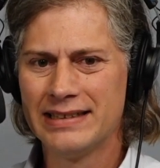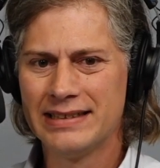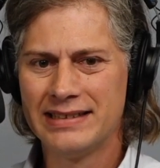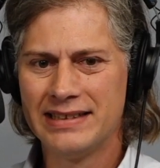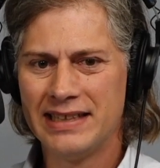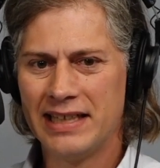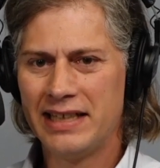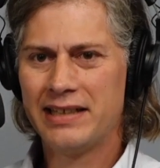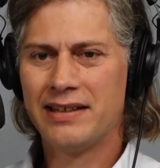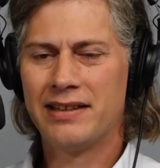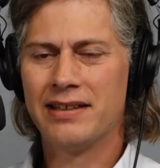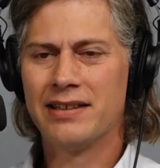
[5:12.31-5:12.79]

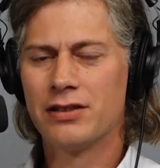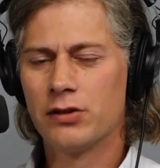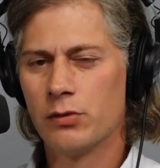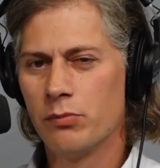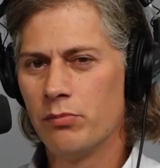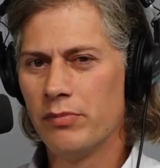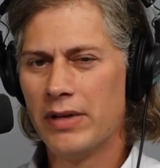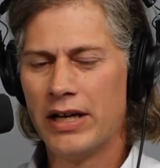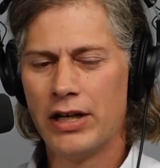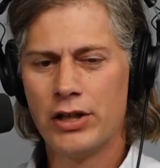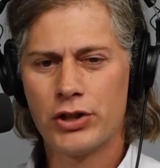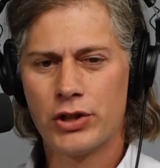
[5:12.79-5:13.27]
take this
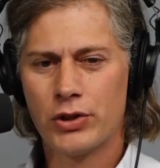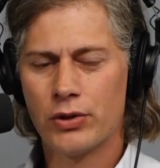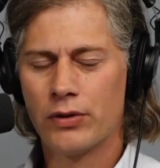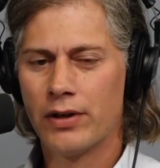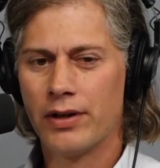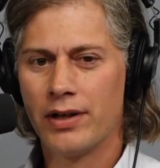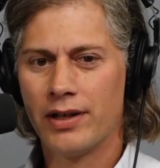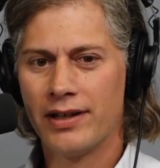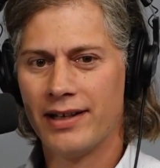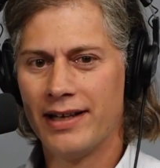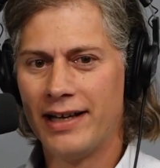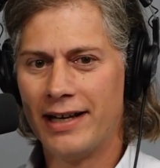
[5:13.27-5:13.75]

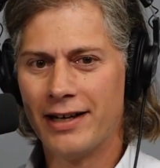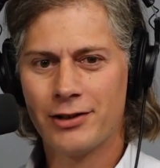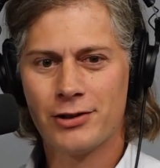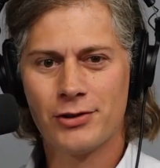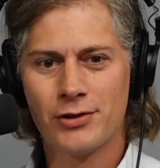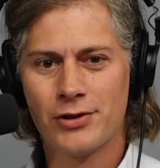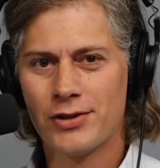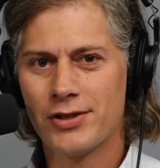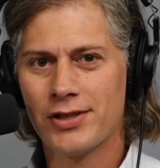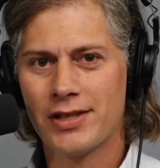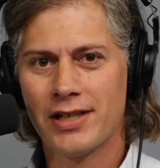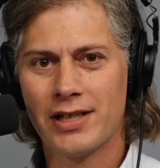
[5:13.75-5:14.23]
measuring
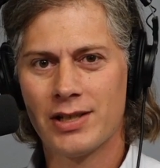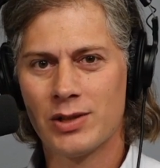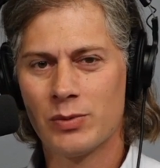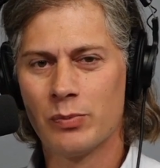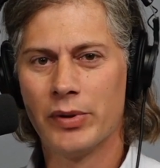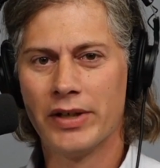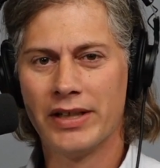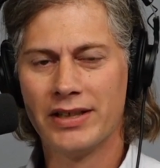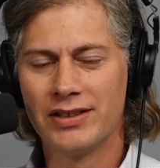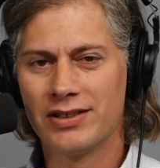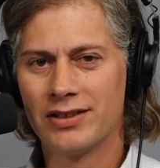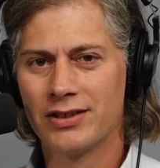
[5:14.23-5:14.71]
exercise
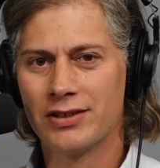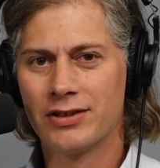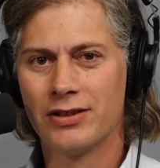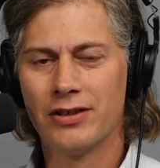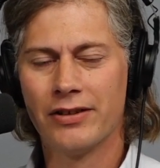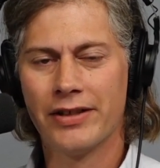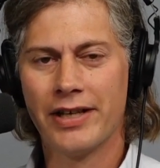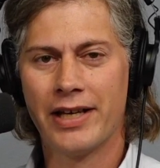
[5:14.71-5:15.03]
bicycle